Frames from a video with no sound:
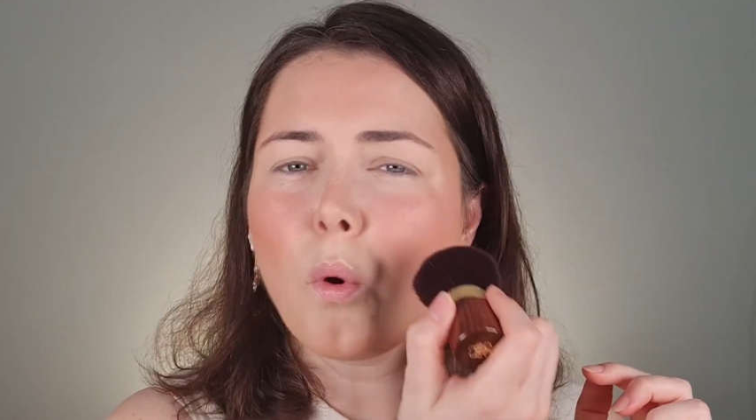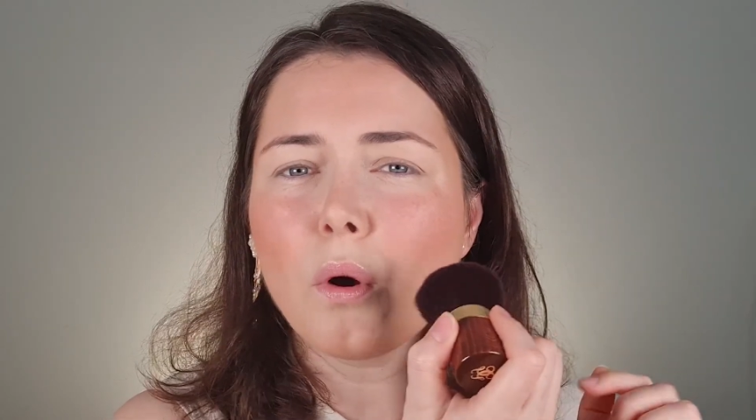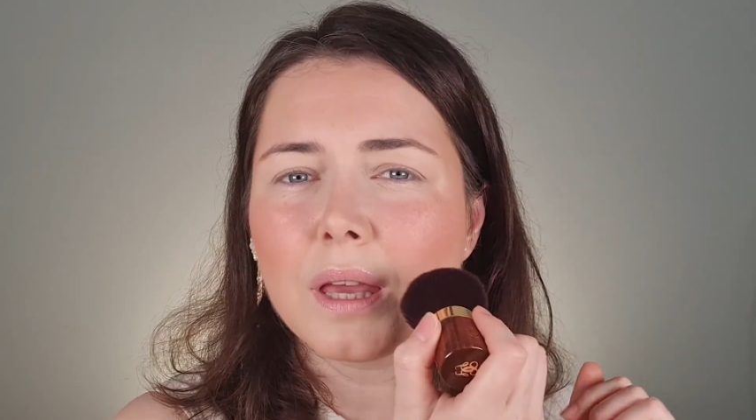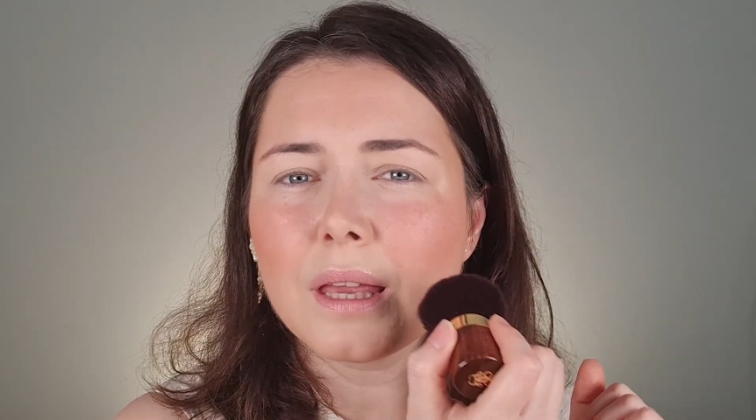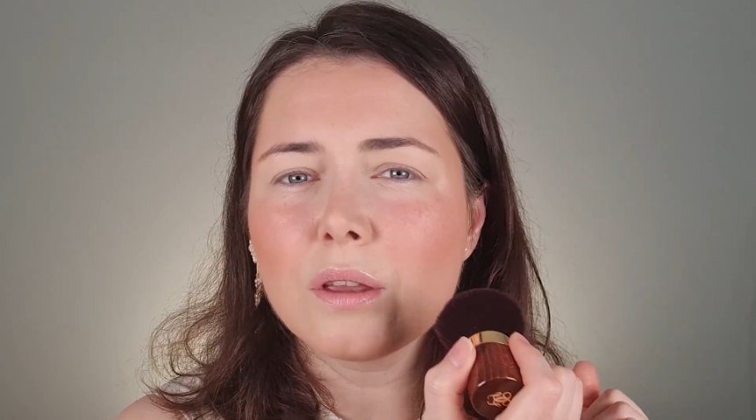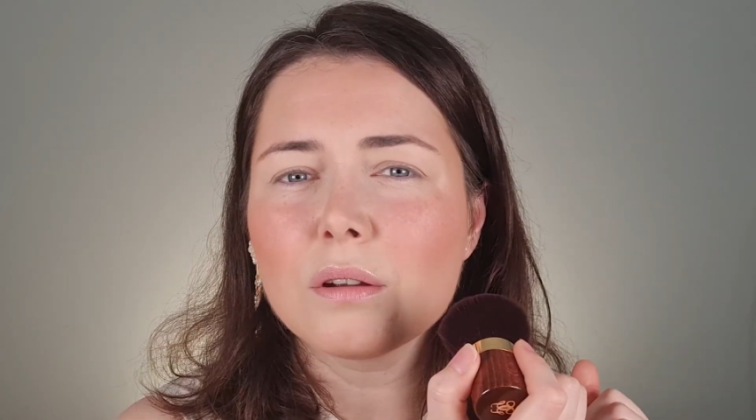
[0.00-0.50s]

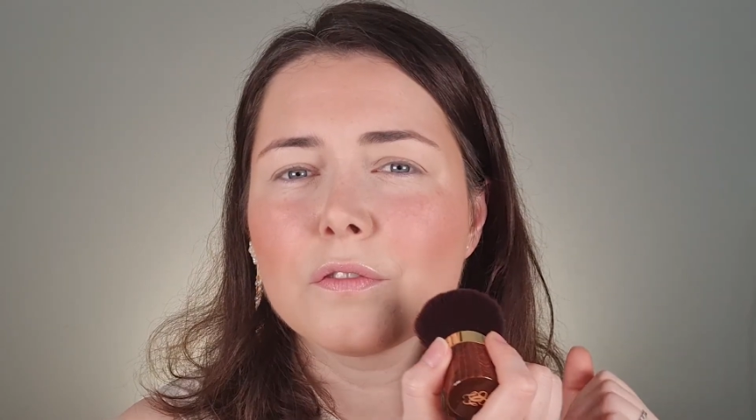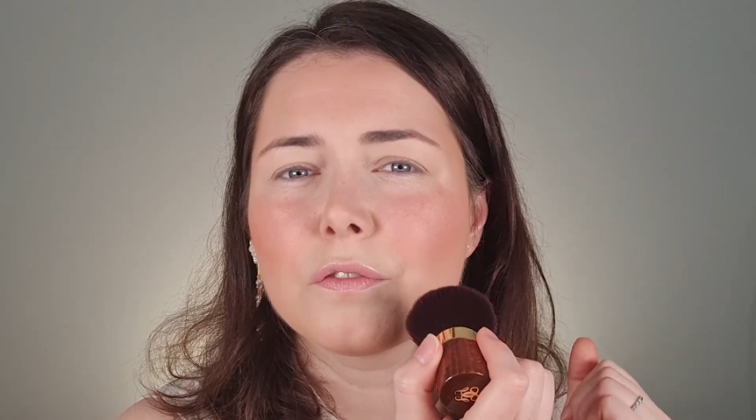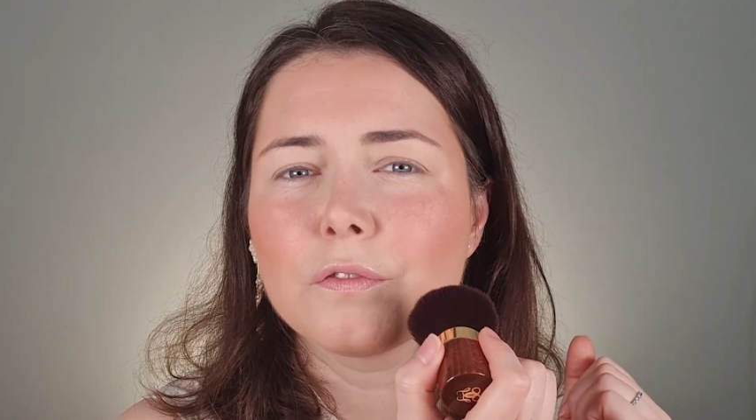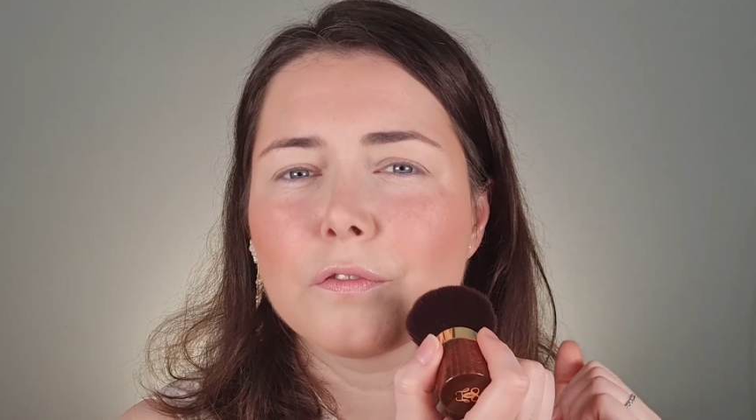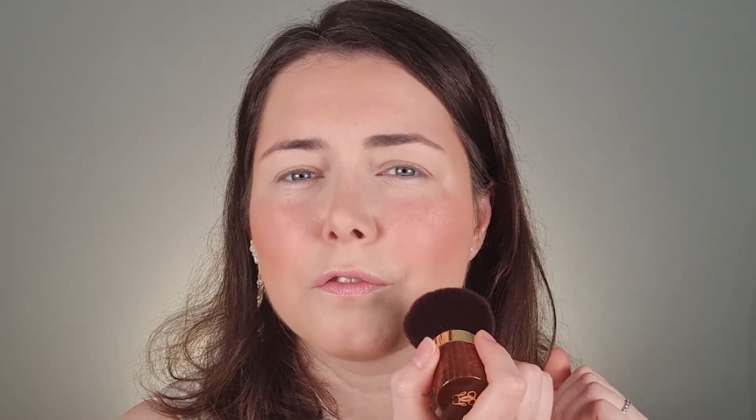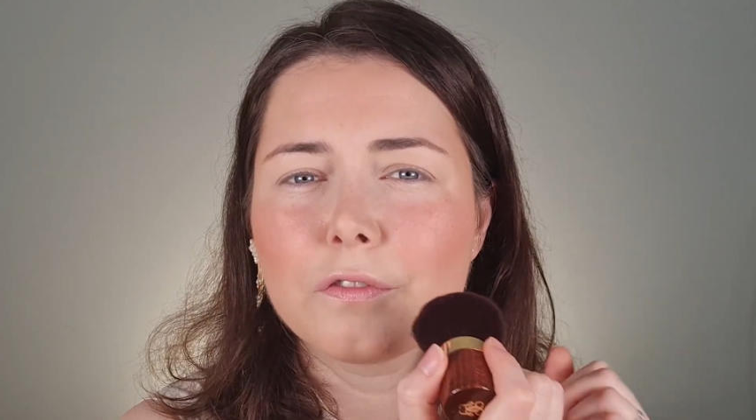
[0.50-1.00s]
poking your
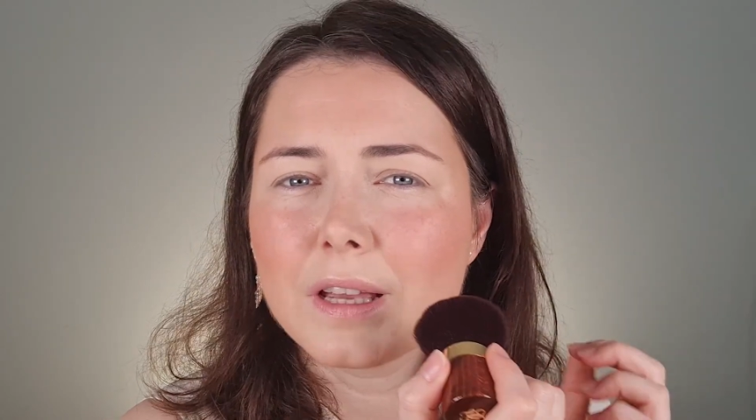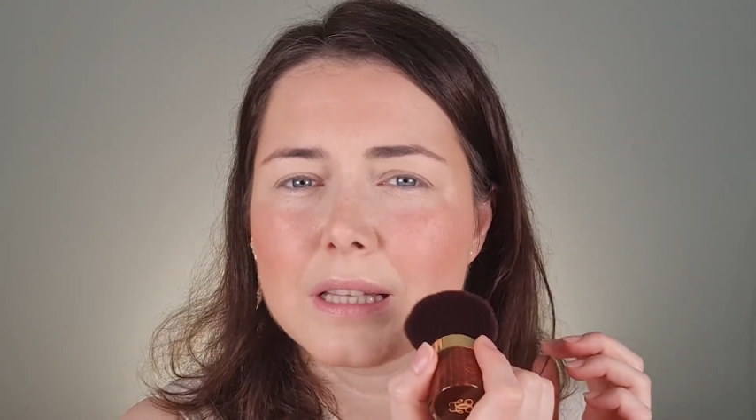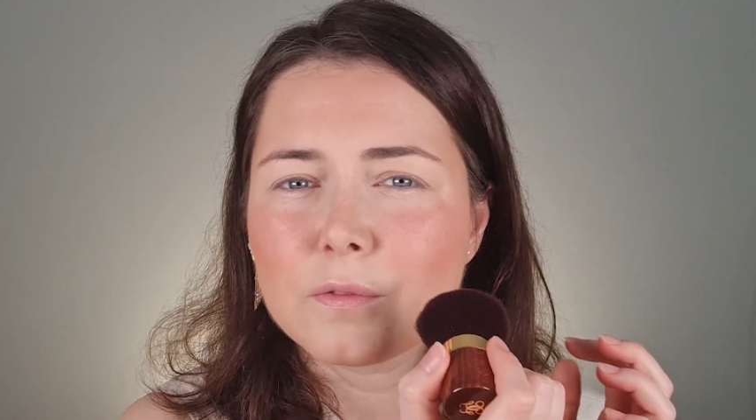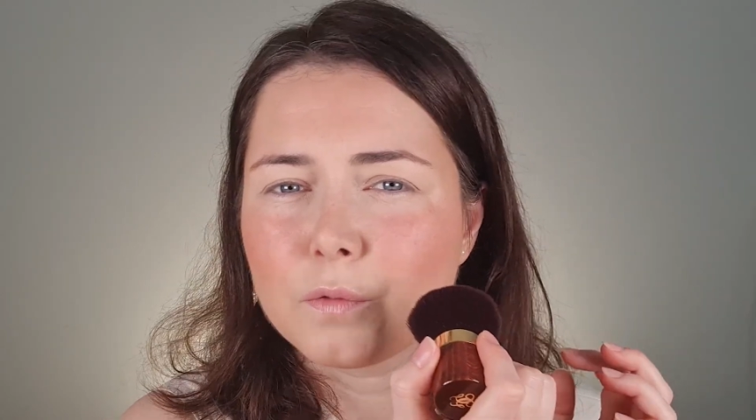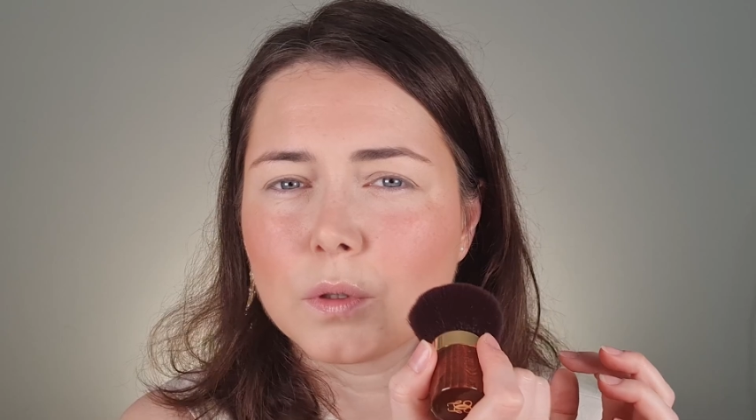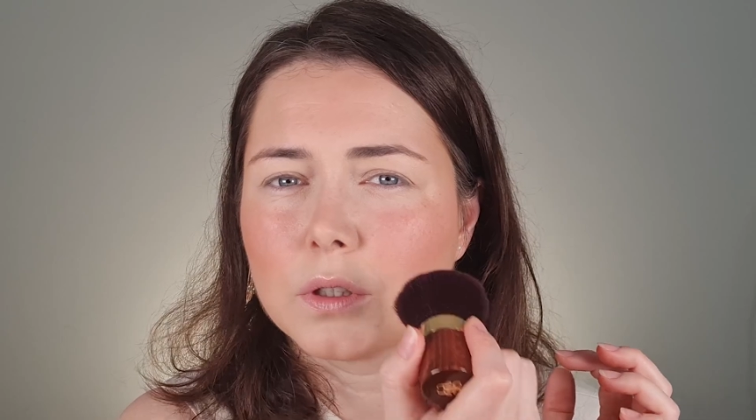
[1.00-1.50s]

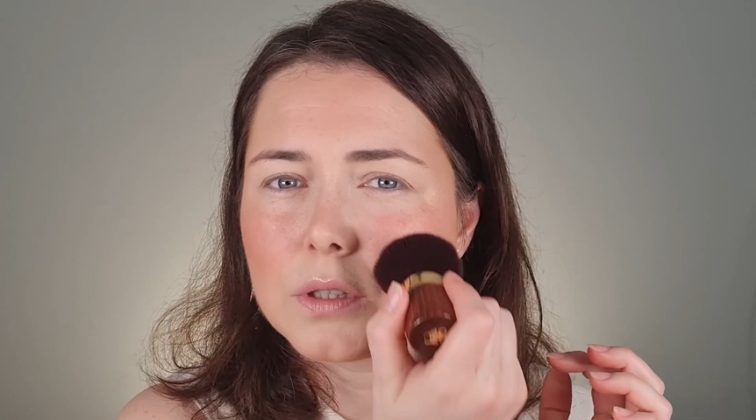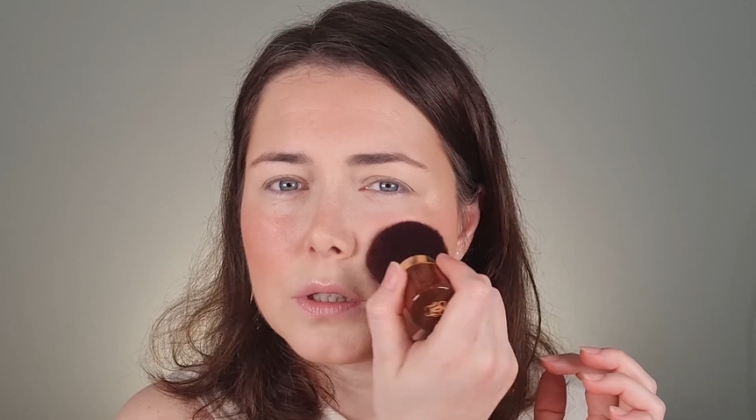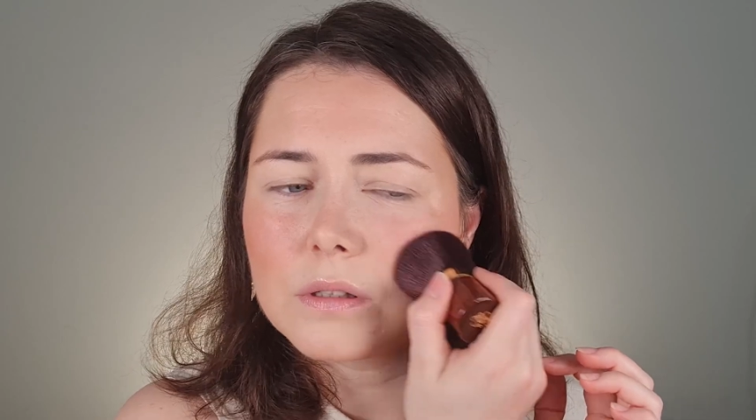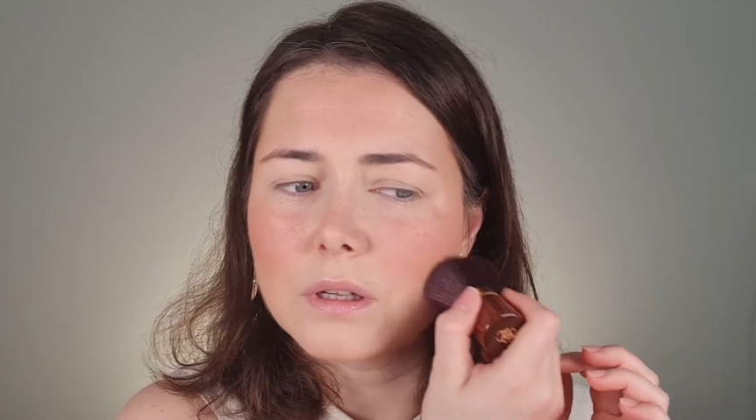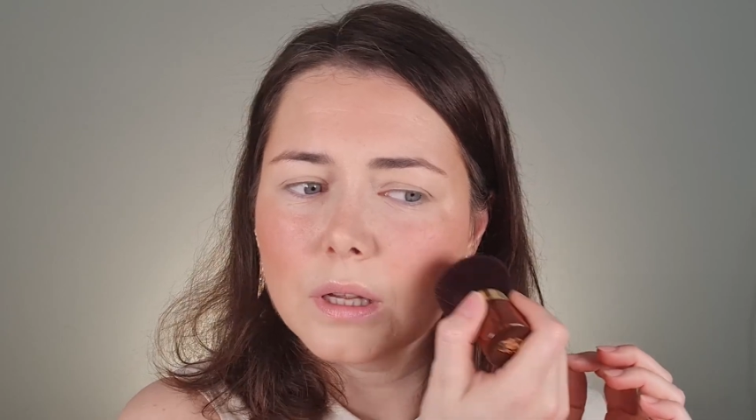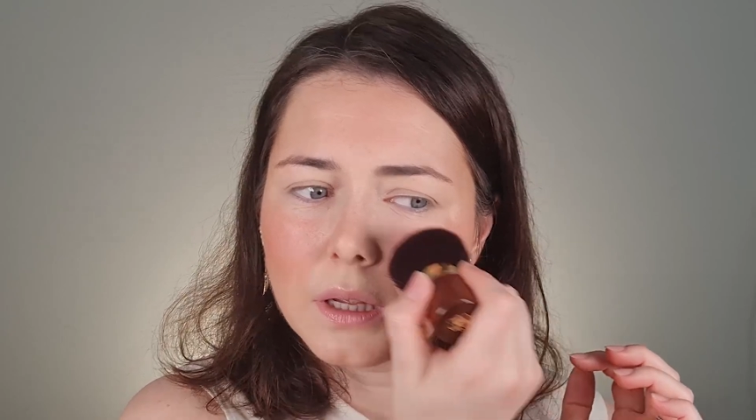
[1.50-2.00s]
face
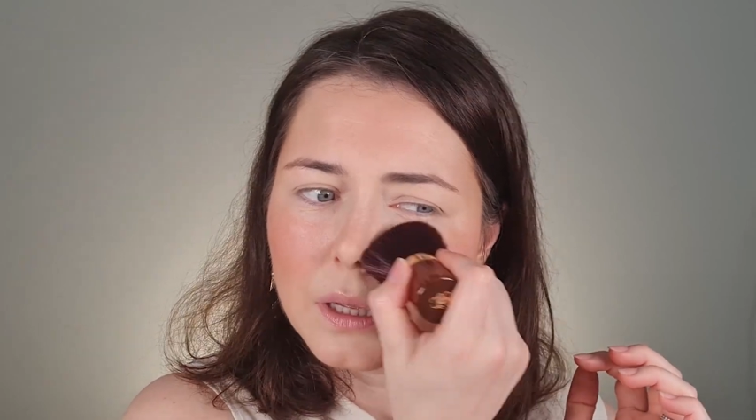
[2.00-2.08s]
first,